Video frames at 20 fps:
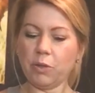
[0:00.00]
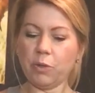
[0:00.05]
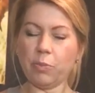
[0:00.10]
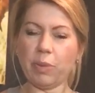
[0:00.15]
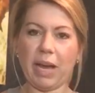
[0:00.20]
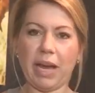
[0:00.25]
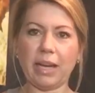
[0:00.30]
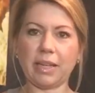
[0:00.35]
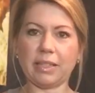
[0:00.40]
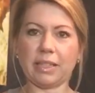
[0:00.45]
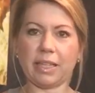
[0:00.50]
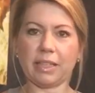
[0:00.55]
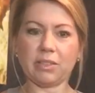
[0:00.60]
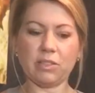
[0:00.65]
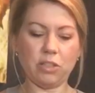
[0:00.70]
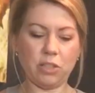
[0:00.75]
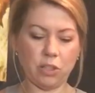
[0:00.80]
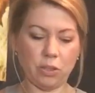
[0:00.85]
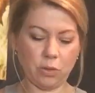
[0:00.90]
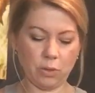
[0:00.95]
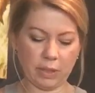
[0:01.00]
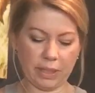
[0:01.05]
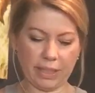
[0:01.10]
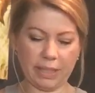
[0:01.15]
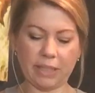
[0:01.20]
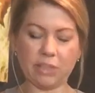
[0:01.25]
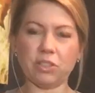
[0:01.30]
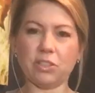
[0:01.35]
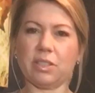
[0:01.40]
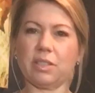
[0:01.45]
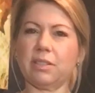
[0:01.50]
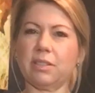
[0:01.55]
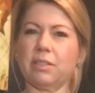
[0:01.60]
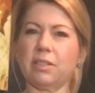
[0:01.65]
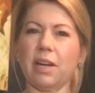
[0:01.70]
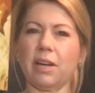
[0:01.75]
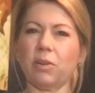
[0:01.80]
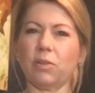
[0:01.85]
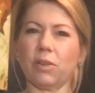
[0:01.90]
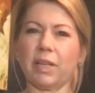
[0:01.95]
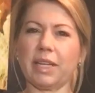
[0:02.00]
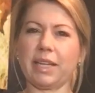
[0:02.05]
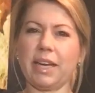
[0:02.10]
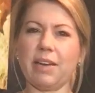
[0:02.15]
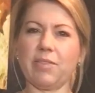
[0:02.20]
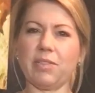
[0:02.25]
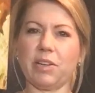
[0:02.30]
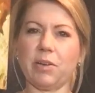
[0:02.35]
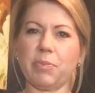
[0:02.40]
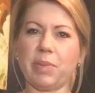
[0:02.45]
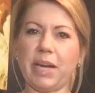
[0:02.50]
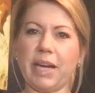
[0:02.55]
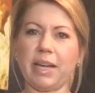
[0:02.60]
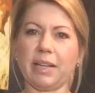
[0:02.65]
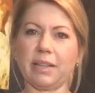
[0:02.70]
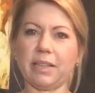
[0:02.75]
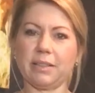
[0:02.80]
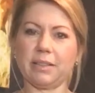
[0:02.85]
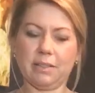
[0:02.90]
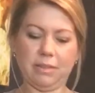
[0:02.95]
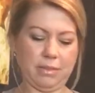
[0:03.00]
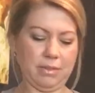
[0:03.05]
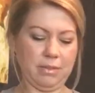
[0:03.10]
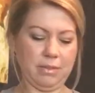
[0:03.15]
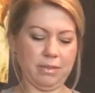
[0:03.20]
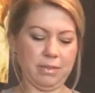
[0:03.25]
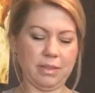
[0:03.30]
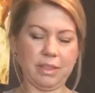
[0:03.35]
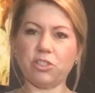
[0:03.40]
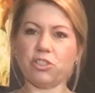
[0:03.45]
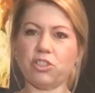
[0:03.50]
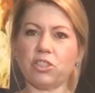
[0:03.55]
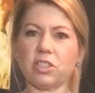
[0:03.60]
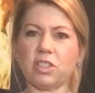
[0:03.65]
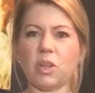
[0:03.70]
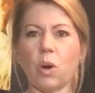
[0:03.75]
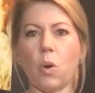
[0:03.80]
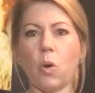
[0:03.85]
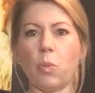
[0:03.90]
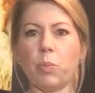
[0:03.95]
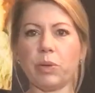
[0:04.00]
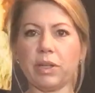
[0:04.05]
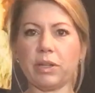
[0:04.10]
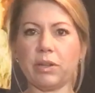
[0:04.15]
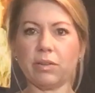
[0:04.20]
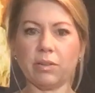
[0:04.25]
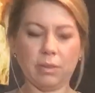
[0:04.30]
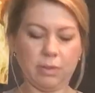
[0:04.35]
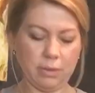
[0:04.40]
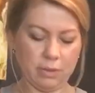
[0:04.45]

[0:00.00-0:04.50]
bag next to you, like I don't like having a bag that is just open.